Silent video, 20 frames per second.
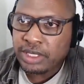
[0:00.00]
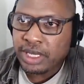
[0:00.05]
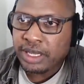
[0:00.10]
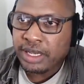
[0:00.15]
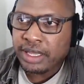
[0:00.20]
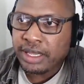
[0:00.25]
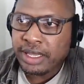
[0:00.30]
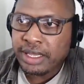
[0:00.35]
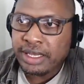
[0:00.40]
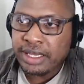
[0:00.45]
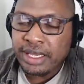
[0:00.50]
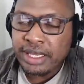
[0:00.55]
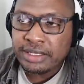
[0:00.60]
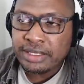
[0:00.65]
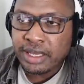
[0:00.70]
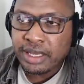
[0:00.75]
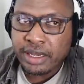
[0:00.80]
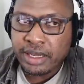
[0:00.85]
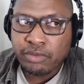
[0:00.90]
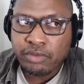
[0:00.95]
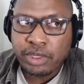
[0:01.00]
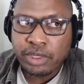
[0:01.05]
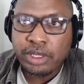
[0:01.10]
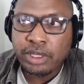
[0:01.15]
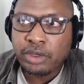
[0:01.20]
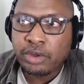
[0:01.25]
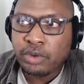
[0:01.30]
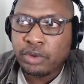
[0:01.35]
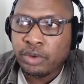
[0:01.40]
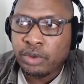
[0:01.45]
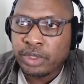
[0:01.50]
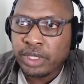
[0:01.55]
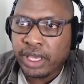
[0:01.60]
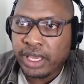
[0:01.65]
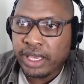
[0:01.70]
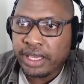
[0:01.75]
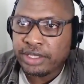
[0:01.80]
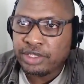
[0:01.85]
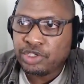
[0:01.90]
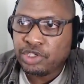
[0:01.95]
and I, and he's got a really cool
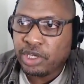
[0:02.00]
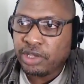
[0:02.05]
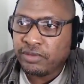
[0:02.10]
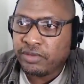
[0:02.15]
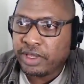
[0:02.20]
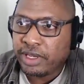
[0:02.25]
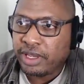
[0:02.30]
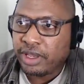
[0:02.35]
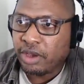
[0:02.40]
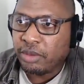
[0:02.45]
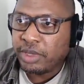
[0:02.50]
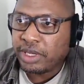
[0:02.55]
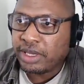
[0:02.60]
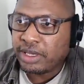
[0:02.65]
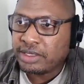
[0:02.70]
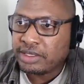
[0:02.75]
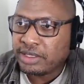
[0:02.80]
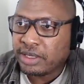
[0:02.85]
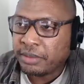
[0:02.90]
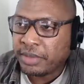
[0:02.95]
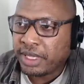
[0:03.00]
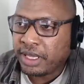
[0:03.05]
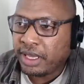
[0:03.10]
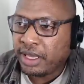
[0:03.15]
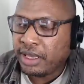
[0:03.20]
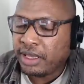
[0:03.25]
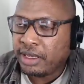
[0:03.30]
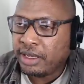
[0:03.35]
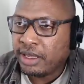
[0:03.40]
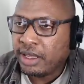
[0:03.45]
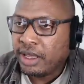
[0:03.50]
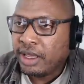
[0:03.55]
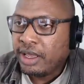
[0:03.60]
KSG video because some kid